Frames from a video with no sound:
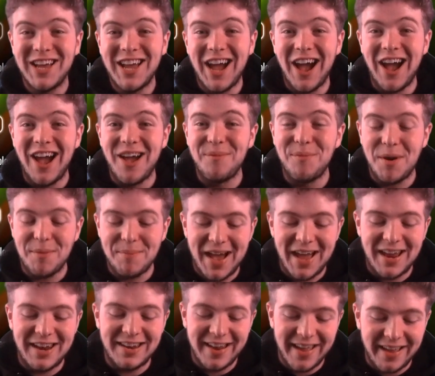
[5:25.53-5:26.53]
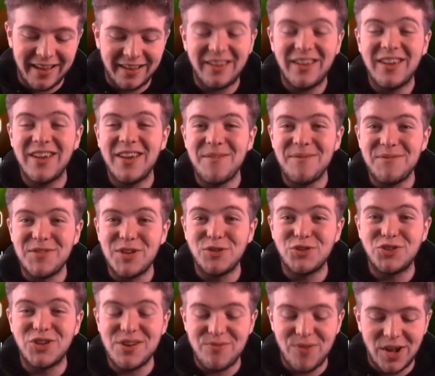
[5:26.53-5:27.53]
Uh, my man Nick
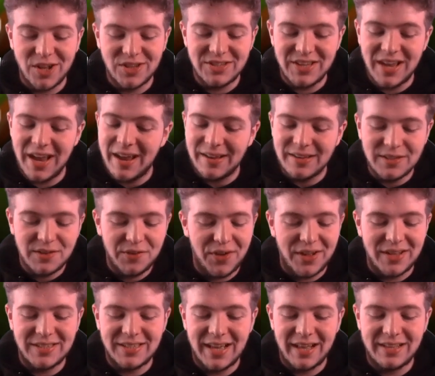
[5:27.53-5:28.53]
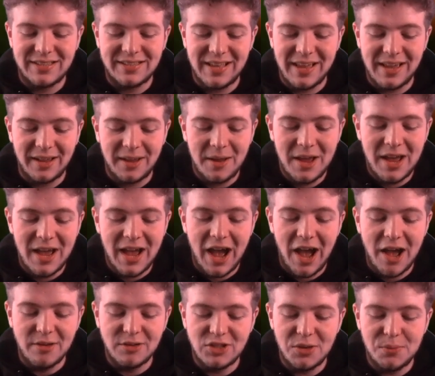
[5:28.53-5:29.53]
usually runs it. It's fantastic,
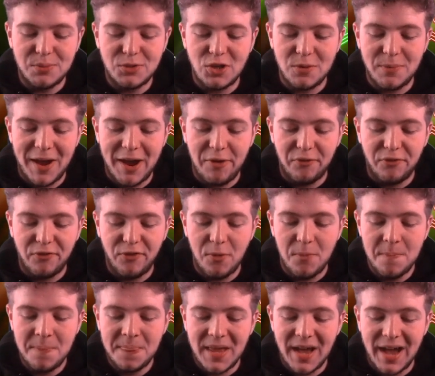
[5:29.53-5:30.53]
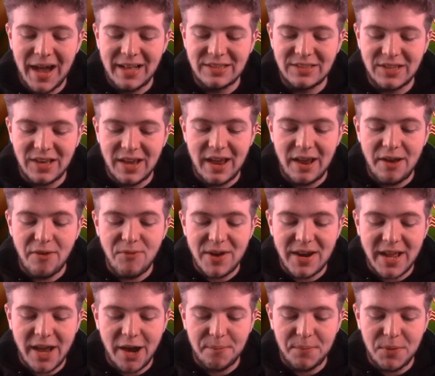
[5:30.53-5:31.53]
uh, super, super helpful, and uh, it'll
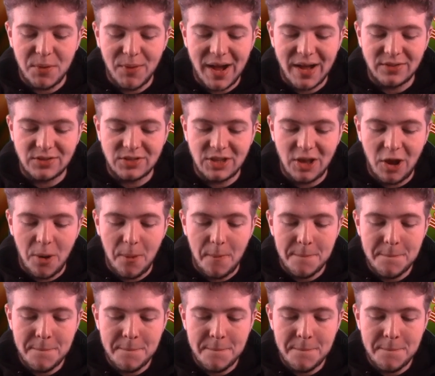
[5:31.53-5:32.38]
really help you out. So,